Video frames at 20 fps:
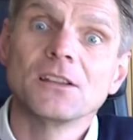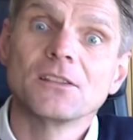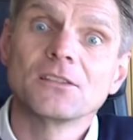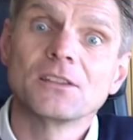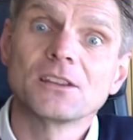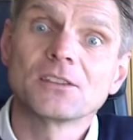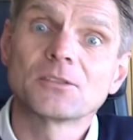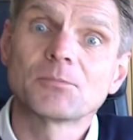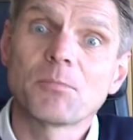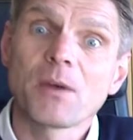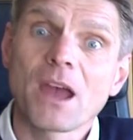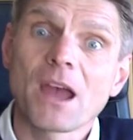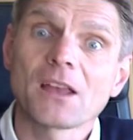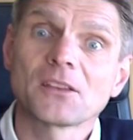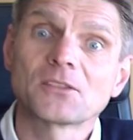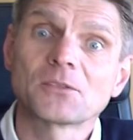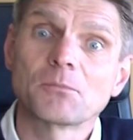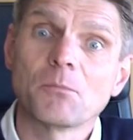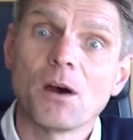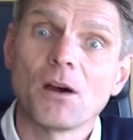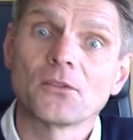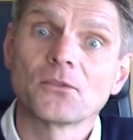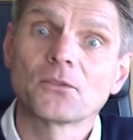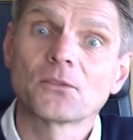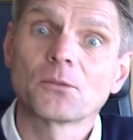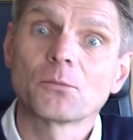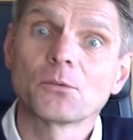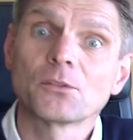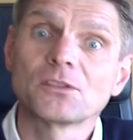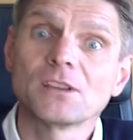this past
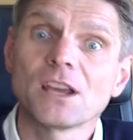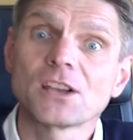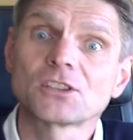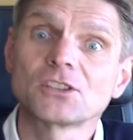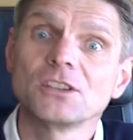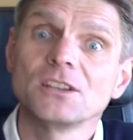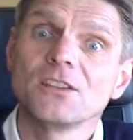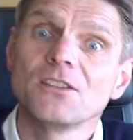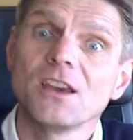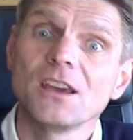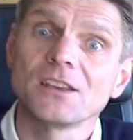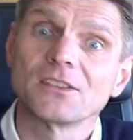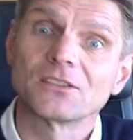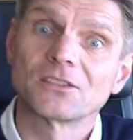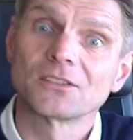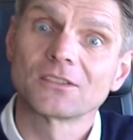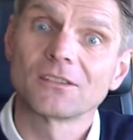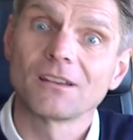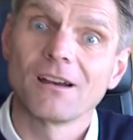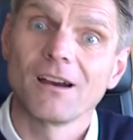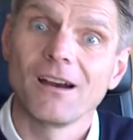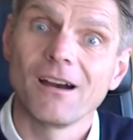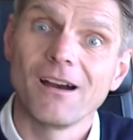month was actually this.